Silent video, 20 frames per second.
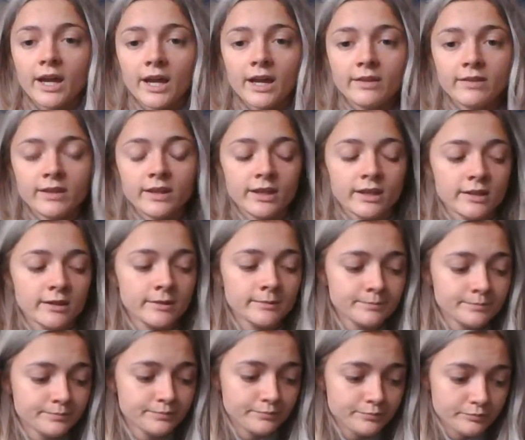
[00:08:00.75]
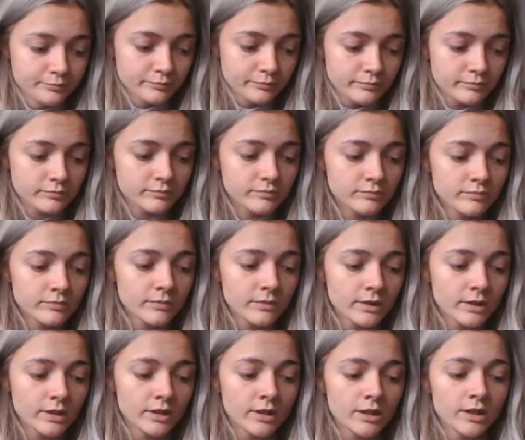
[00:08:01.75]
And then
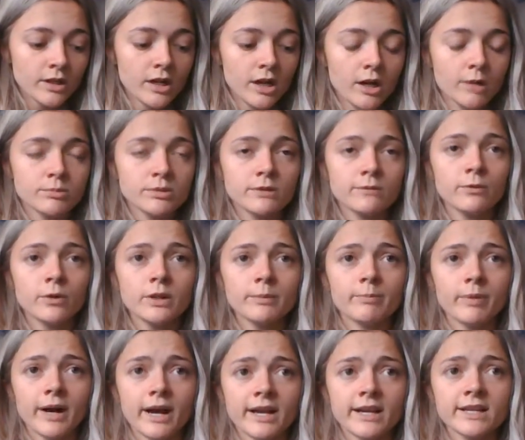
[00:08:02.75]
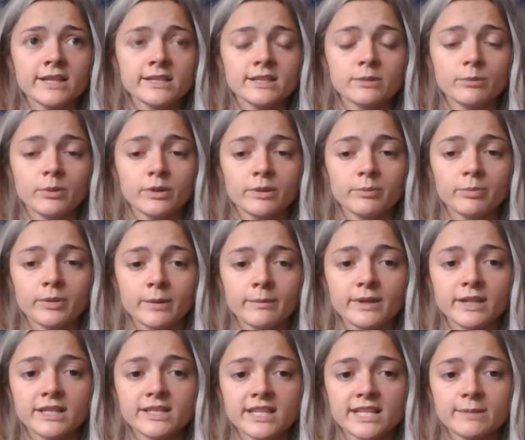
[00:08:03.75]
to avoid bias with
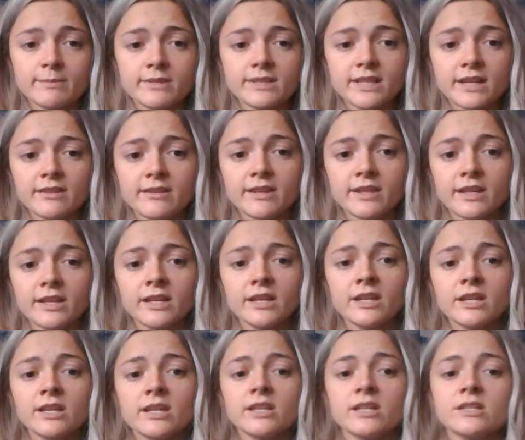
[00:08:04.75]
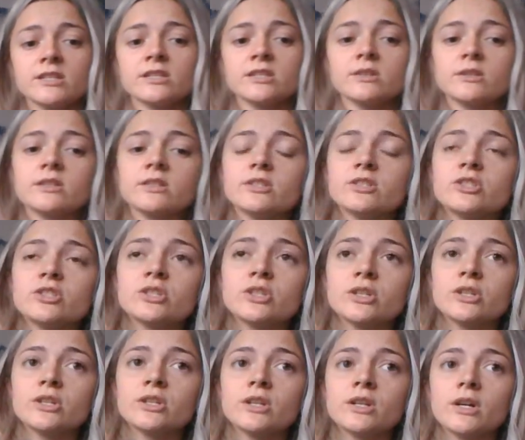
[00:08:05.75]
pre-made assessments, I think students
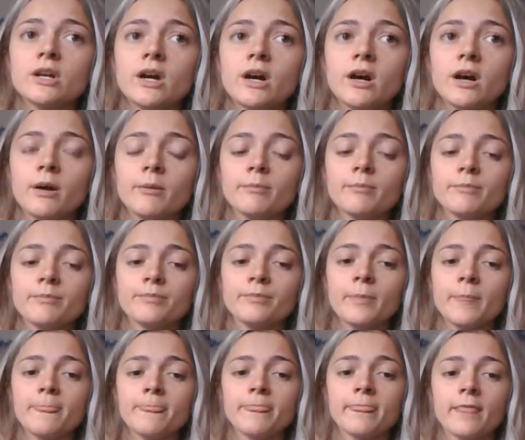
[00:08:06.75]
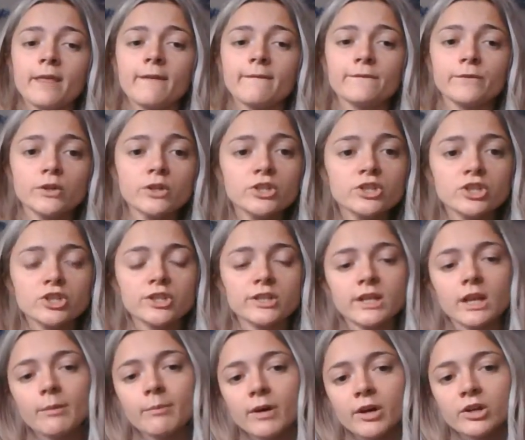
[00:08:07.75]
should for sure
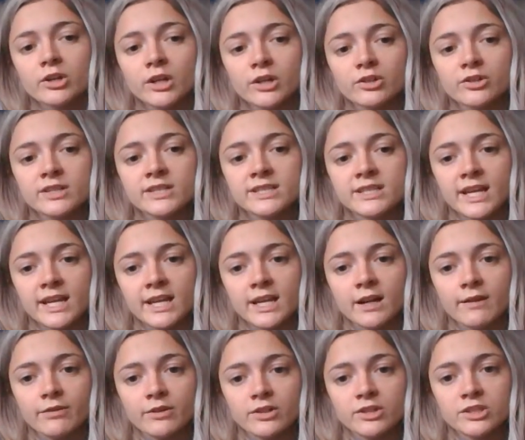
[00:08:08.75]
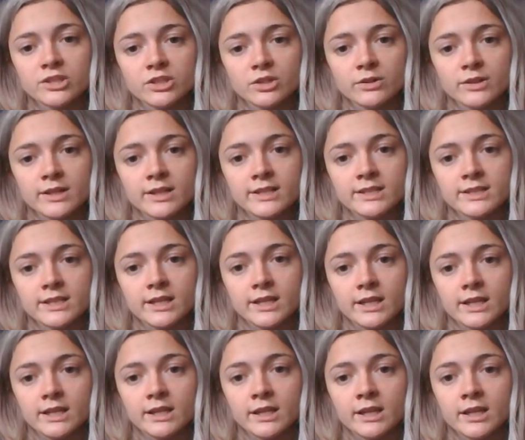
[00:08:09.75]
get a better understanding of their students
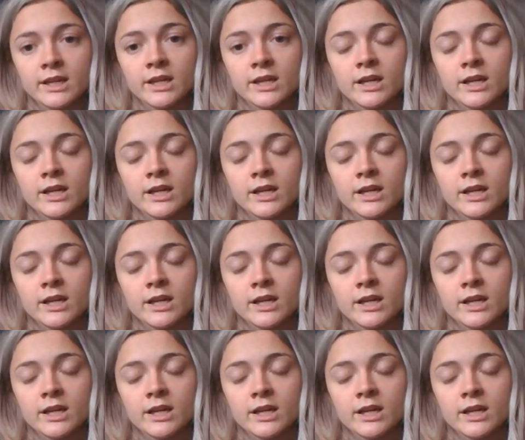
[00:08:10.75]
and